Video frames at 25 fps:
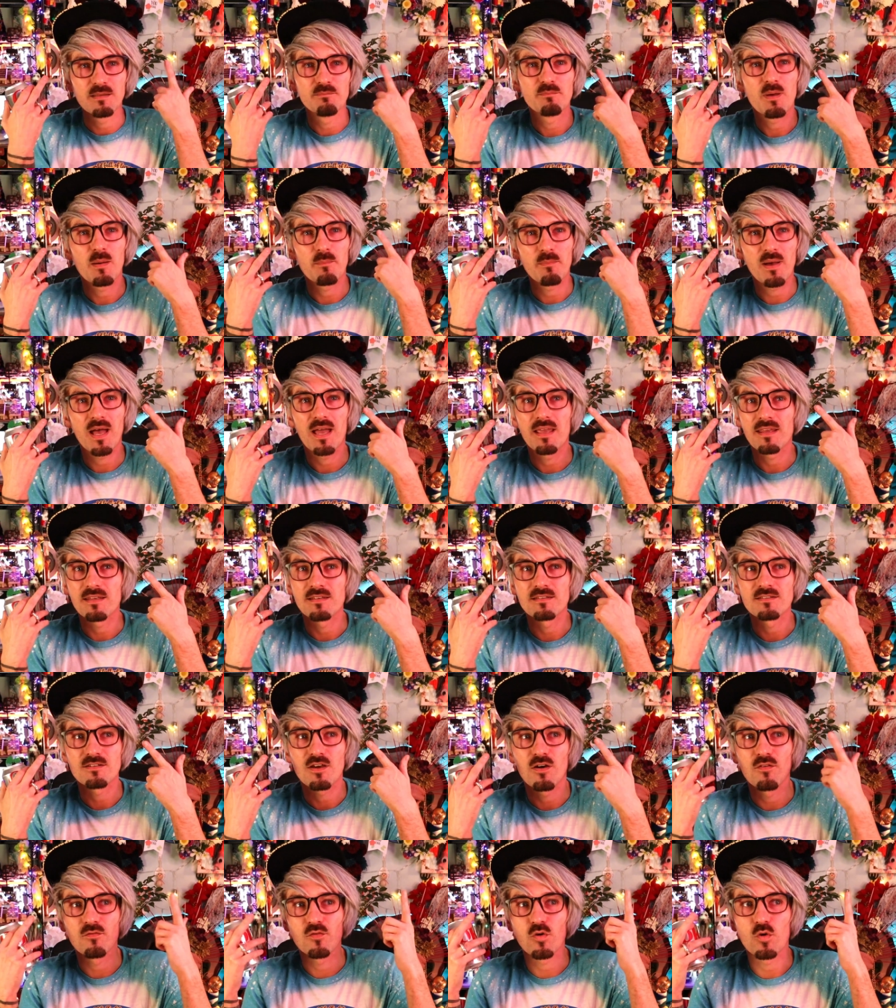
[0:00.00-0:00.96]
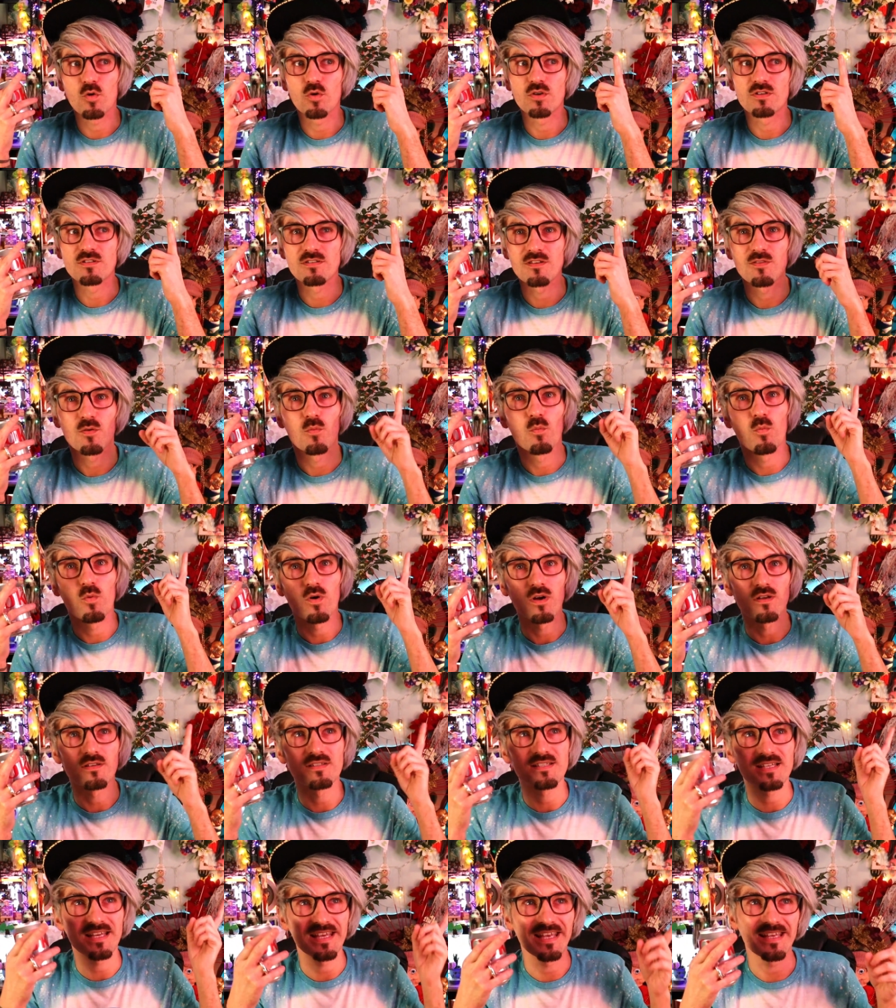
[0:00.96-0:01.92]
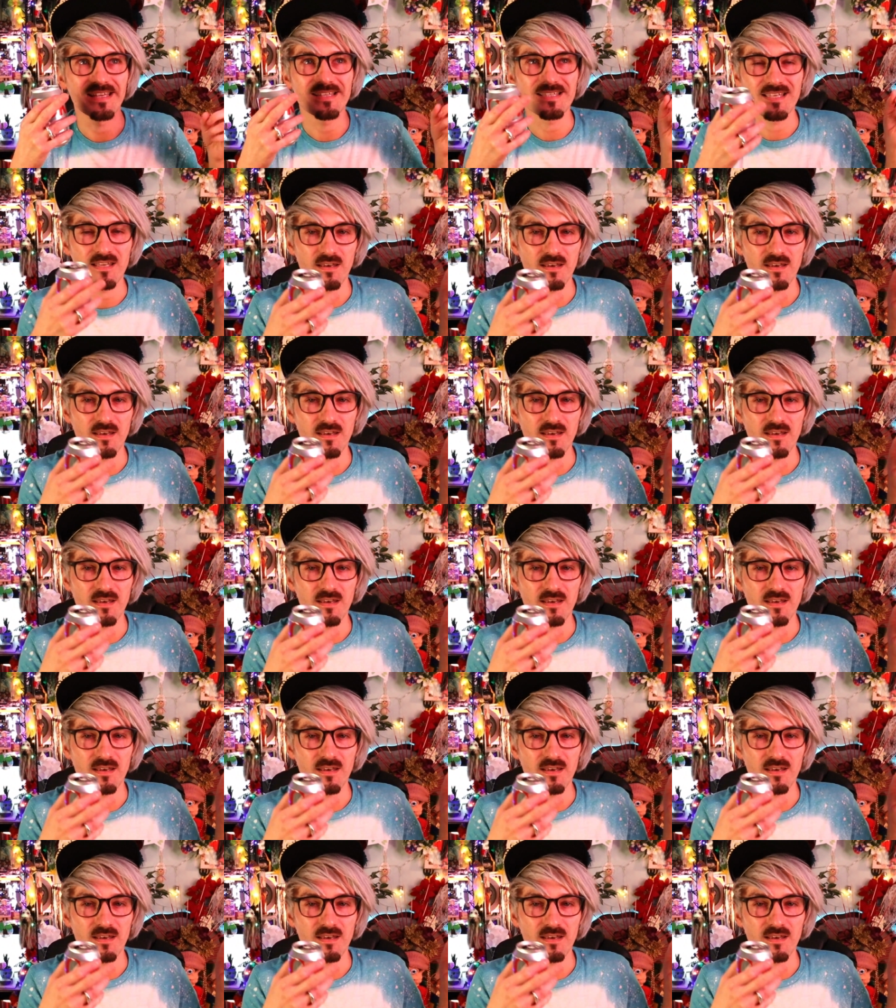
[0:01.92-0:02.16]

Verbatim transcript: in my mind of going to the worst case